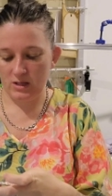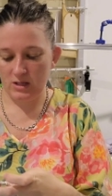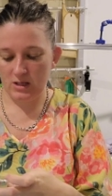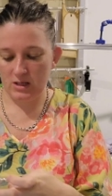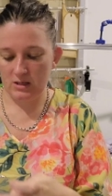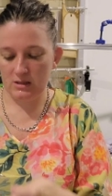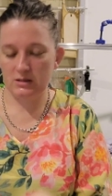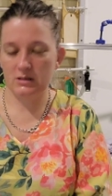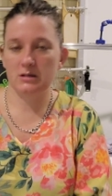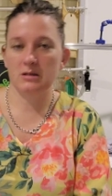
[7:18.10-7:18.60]

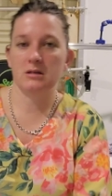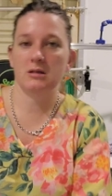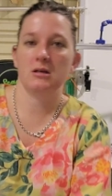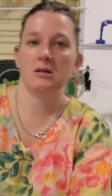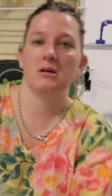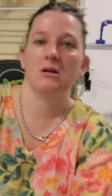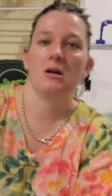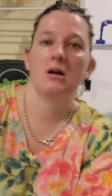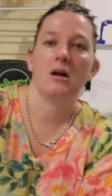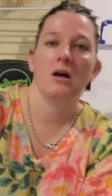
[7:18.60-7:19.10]
this
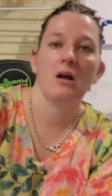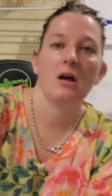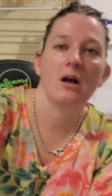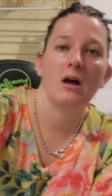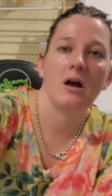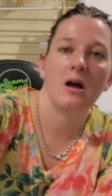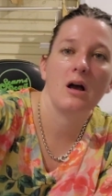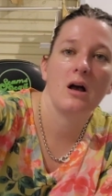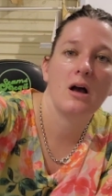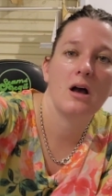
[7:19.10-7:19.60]

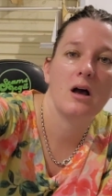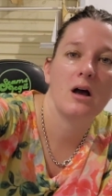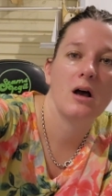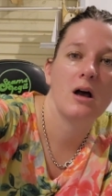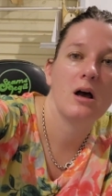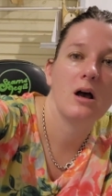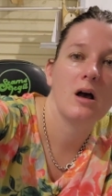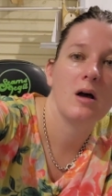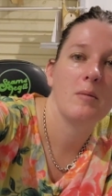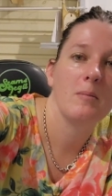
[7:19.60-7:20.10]

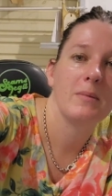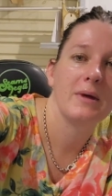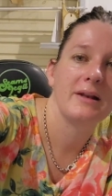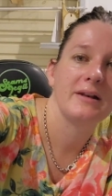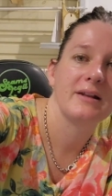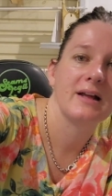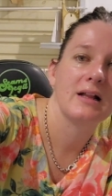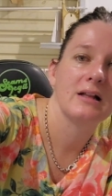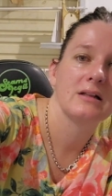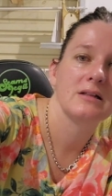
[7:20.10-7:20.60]

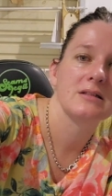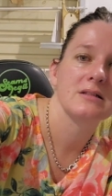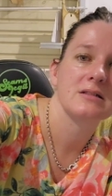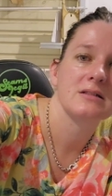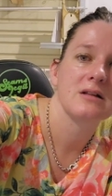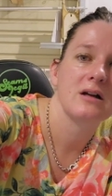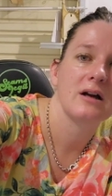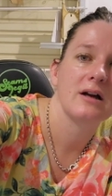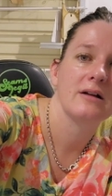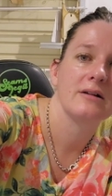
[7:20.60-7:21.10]
mandala
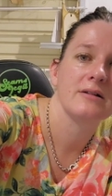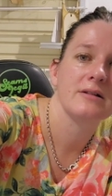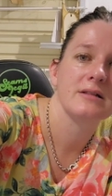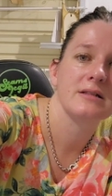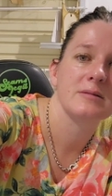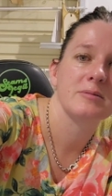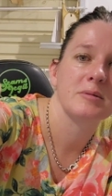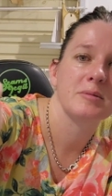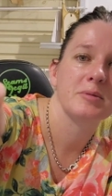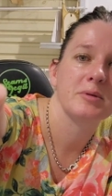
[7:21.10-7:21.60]
style
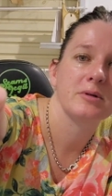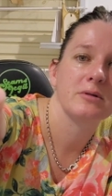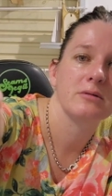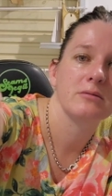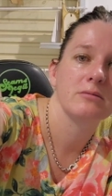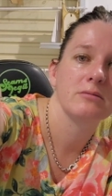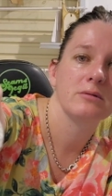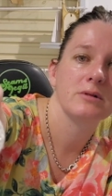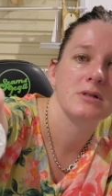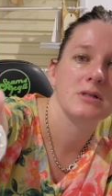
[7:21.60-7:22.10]
zipper
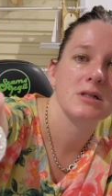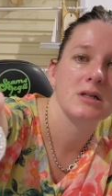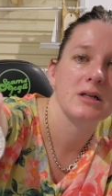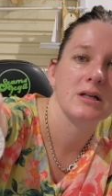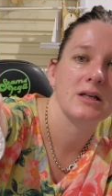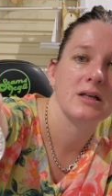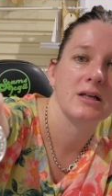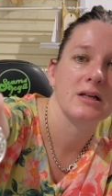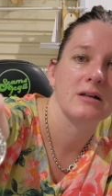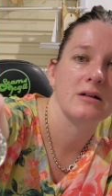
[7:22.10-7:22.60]
pull, which
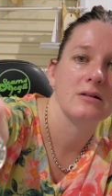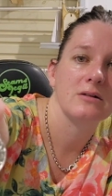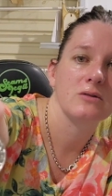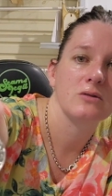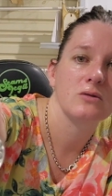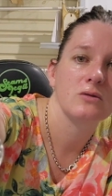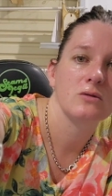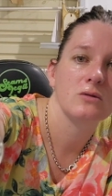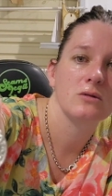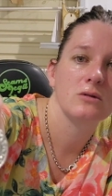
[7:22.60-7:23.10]
again,
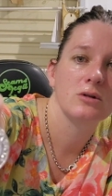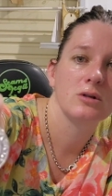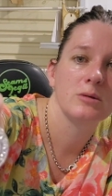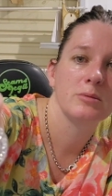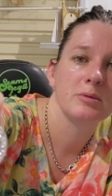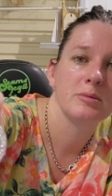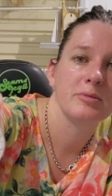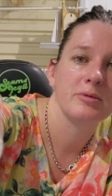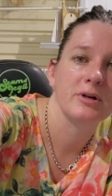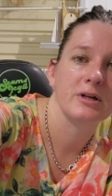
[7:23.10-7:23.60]

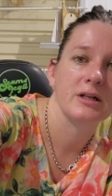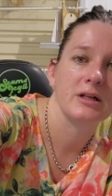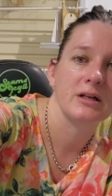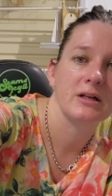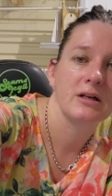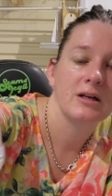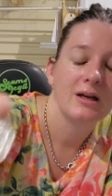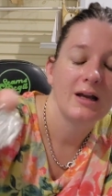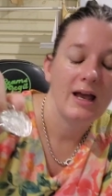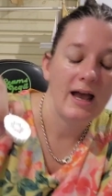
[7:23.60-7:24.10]
super
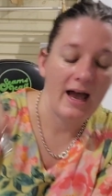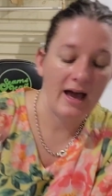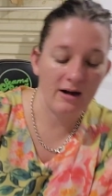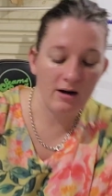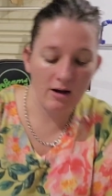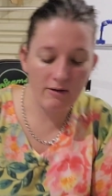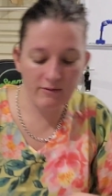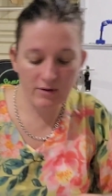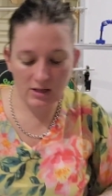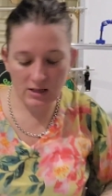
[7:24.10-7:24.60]
pretty. And
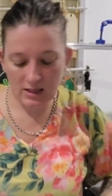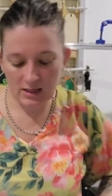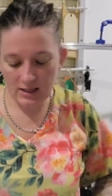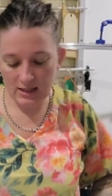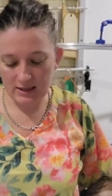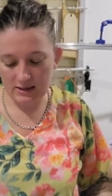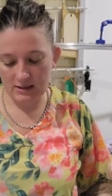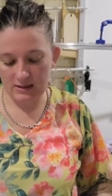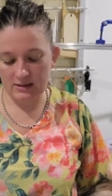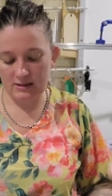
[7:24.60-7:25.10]
I really
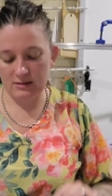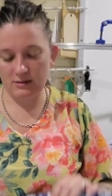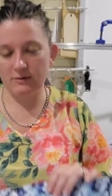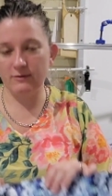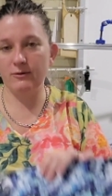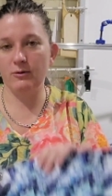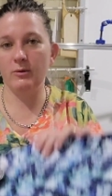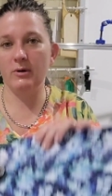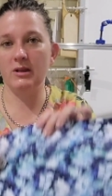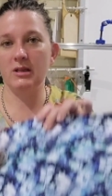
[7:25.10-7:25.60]
like the
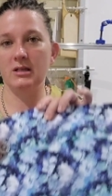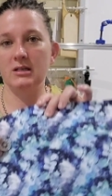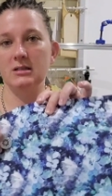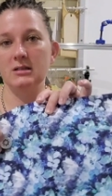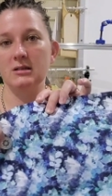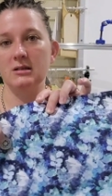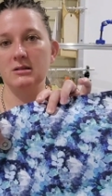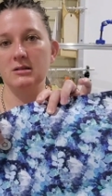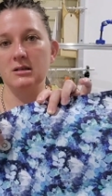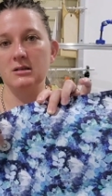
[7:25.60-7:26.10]
silver with this
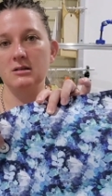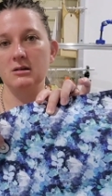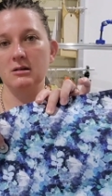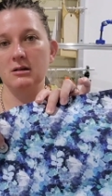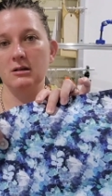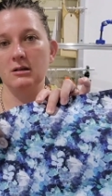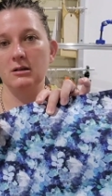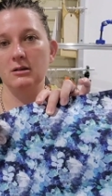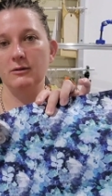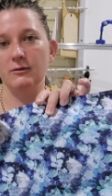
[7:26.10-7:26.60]
because it's got
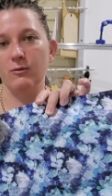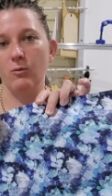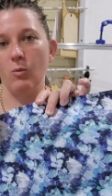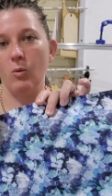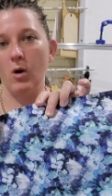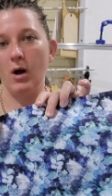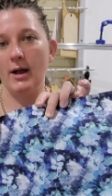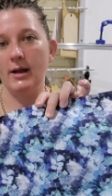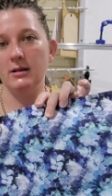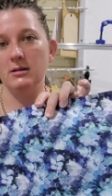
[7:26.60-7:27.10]
a lot of
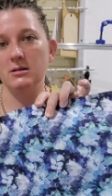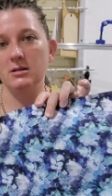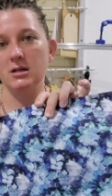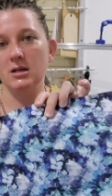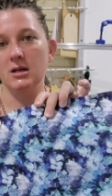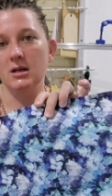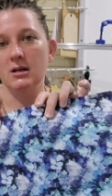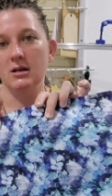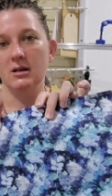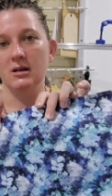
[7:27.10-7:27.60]
white.
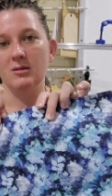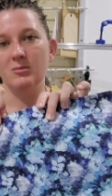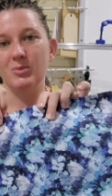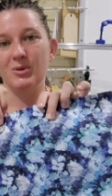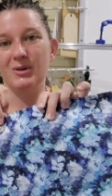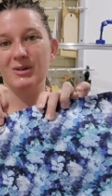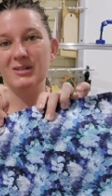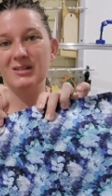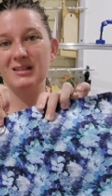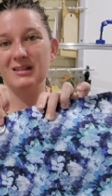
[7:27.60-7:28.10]
And
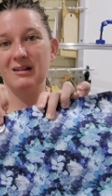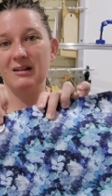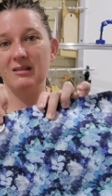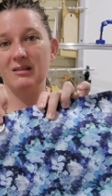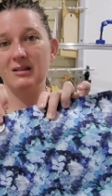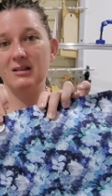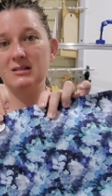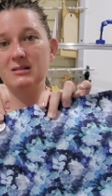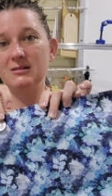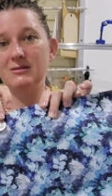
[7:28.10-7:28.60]
personally, I
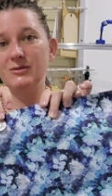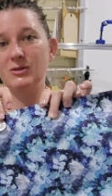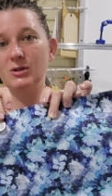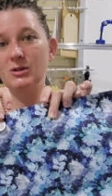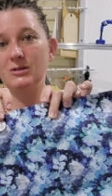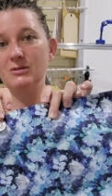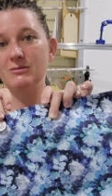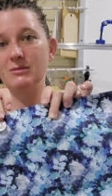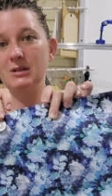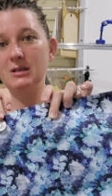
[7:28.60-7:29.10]
think silver
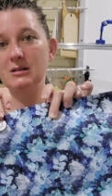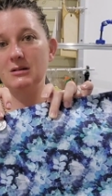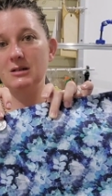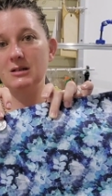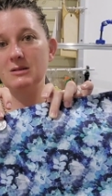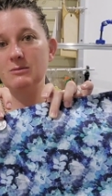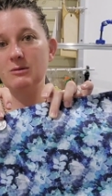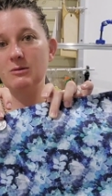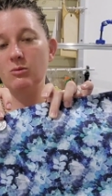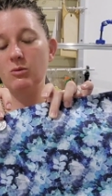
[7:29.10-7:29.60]
goes really
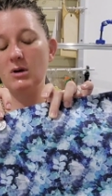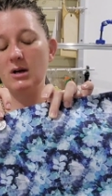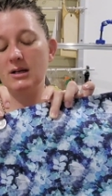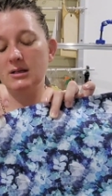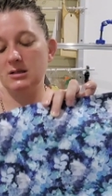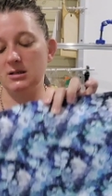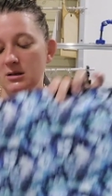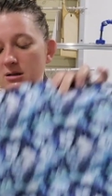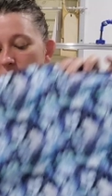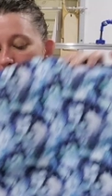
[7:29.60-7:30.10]
nice with
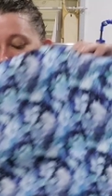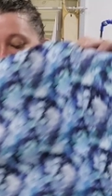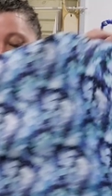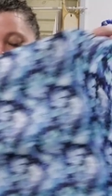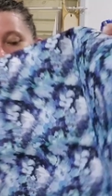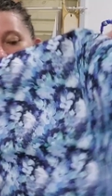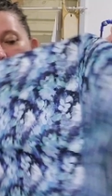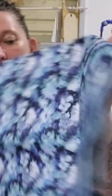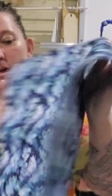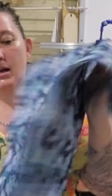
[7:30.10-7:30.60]

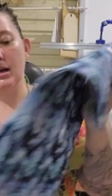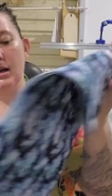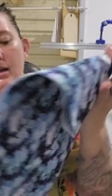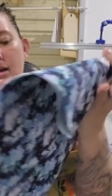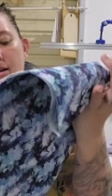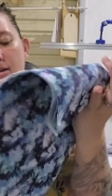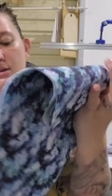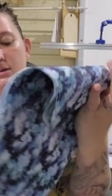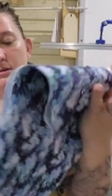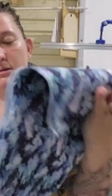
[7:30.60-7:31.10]

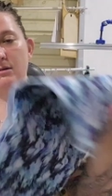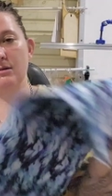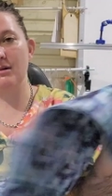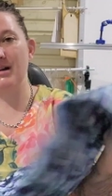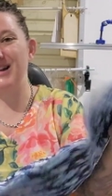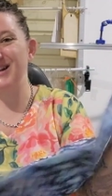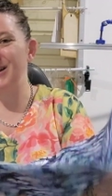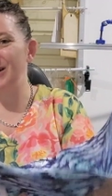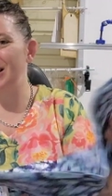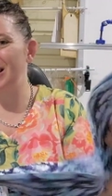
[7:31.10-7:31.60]
white. So
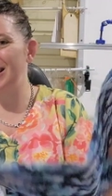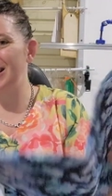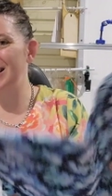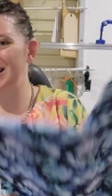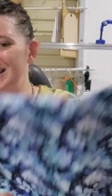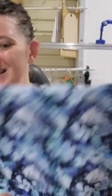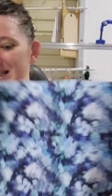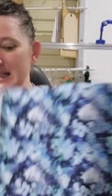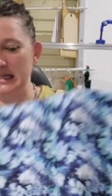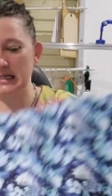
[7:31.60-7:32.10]
I don't think
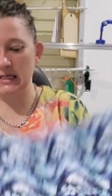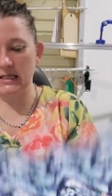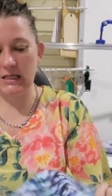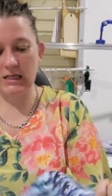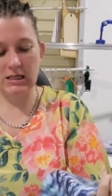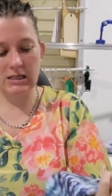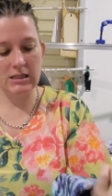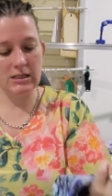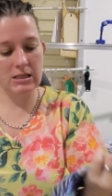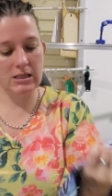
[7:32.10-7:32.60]
this is out
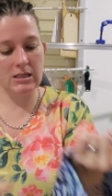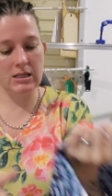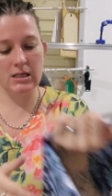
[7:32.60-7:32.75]
yet,